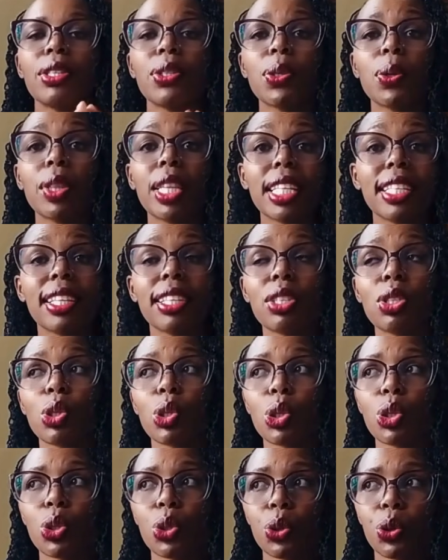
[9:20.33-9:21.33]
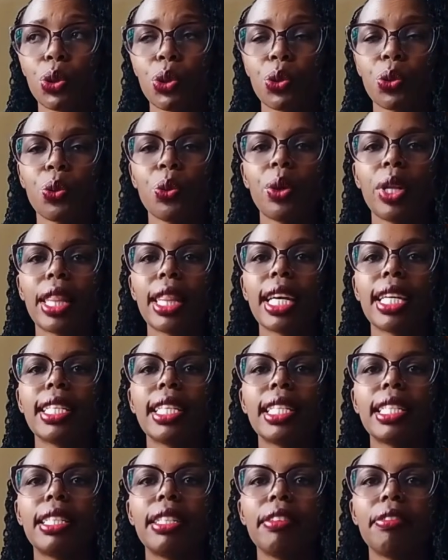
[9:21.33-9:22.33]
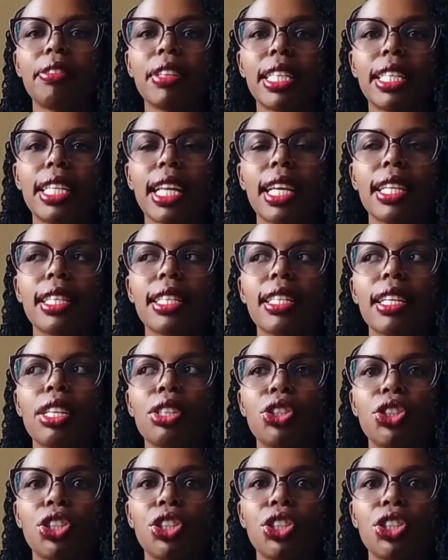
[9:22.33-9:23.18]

So this is to show you that dividends